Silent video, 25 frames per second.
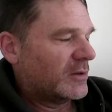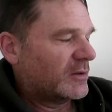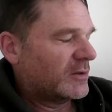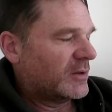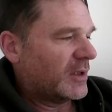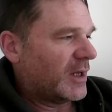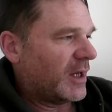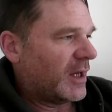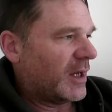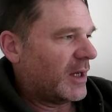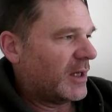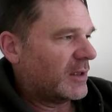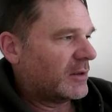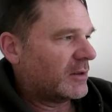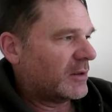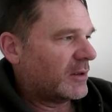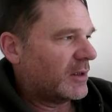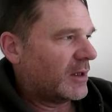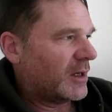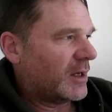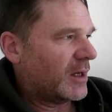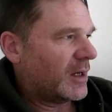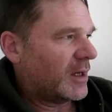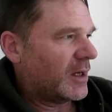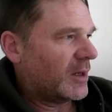that
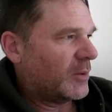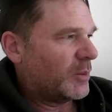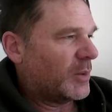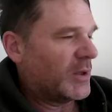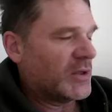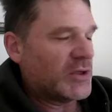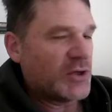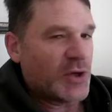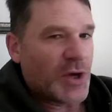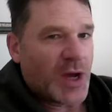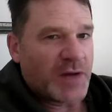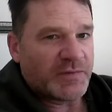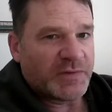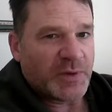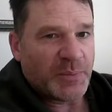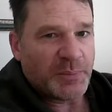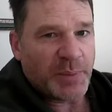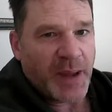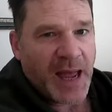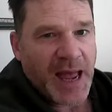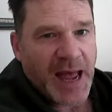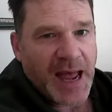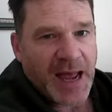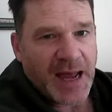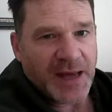uh, when you have a
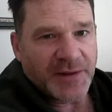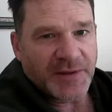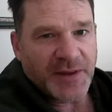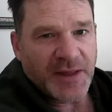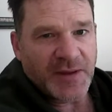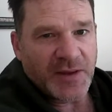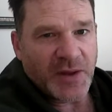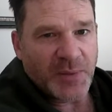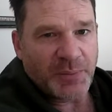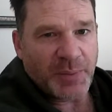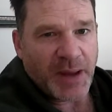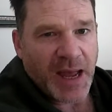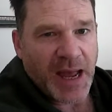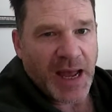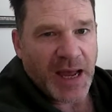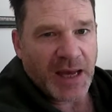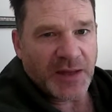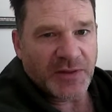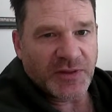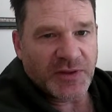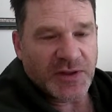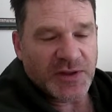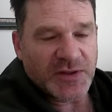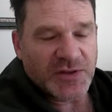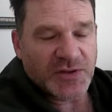path and the
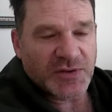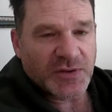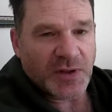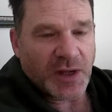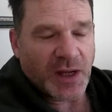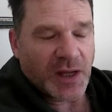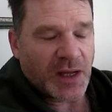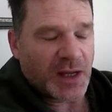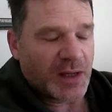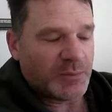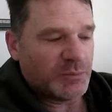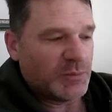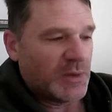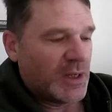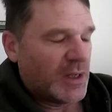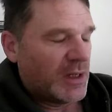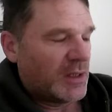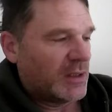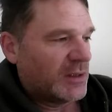path is uh,